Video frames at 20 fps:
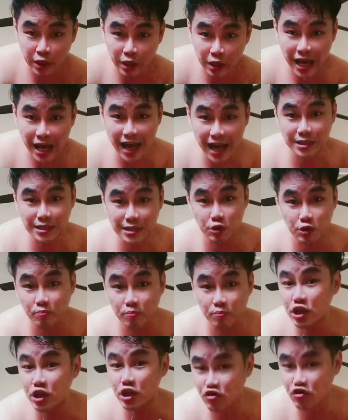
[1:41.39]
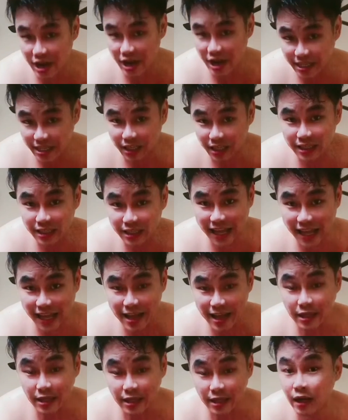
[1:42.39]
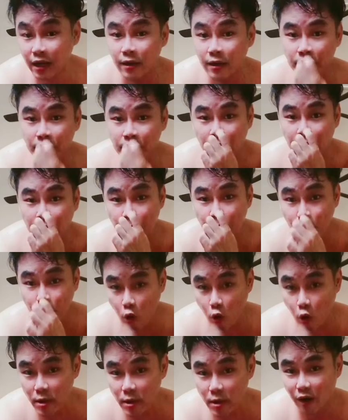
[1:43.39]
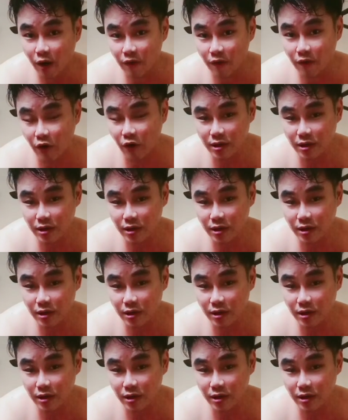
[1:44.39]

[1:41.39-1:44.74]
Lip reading: has to be greater than the moment of force